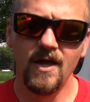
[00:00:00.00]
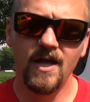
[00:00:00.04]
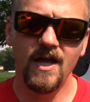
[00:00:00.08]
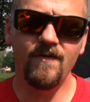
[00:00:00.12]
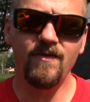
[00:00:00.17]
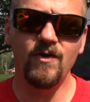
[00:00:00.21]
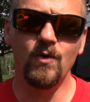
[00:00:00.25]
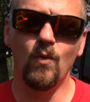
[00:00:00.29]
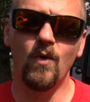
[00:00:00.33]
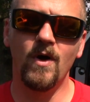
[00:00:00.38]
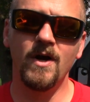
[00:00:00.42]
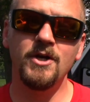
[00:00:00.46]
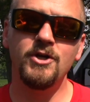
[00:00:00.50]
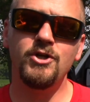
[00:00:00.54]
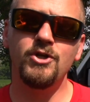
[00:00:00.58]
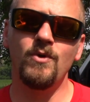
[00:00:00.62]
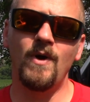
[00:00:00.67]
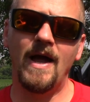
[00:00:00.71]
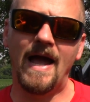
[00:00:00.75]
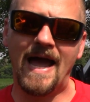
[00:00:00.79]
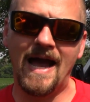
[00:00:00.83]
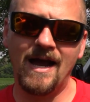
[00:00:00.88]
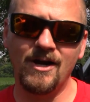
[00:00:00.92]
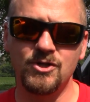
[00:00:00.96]
If you wanna
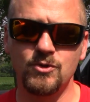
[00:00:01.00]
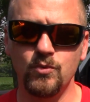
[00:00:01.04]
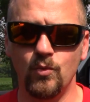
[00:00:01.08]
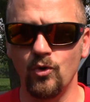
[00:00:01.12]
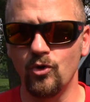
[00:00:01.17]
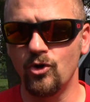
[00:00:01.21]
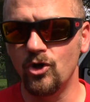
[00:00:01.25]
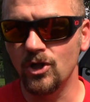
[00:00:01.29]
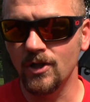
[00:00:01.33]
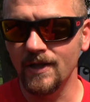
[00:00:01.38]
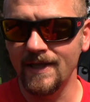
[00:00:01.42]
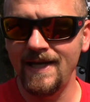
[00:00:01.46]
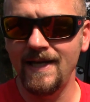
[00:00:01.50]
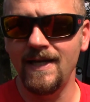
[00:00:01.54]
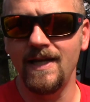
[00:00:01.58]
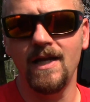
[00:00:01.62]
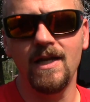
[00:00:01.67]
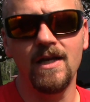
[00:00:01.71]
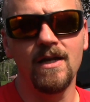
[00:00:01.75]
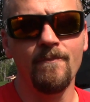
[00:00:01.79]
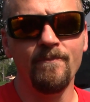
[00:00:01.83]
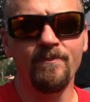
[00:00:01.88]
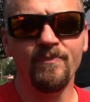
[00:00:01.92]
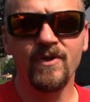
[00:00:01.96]
do actual
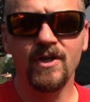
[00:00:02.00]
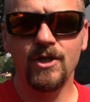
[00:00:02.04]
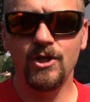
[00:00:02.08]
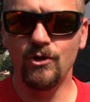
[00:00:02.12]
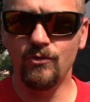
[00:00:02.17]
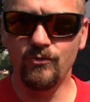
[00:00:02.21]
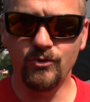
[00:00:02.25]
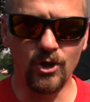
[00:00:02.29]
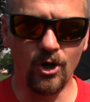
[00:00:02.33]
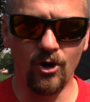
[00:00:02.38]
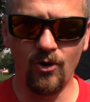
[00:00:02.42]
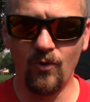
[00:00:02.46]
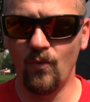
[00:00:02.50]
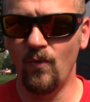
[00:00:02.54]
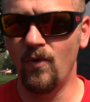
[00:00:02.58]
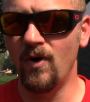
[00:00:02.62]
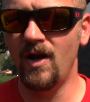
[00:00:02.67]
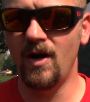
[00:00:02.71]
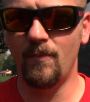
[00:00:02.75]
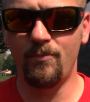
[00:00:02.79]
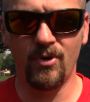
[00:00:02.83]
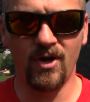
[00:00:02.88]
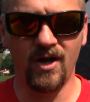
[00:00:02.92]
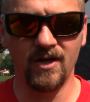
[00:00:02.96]
cleaning, you don't
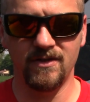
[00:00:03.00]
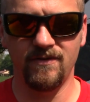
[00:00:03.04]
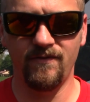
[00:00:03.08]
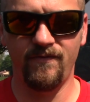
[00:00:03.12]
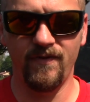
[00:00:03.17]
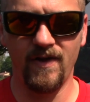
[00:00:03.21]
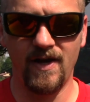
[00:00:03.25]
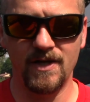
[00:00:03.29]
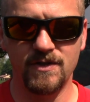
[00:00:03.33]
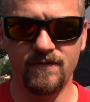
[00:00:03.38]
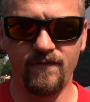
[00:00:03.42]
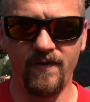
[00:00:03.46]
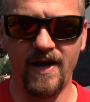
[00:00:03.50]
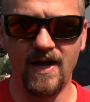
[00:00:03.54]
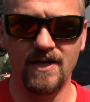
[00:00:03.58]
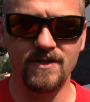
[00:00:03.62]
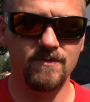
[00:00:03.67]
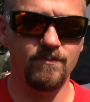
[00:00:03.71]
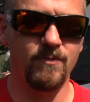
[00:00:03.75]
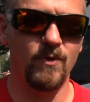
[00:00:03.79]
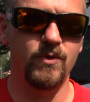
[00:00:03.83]
want a product to flash fast.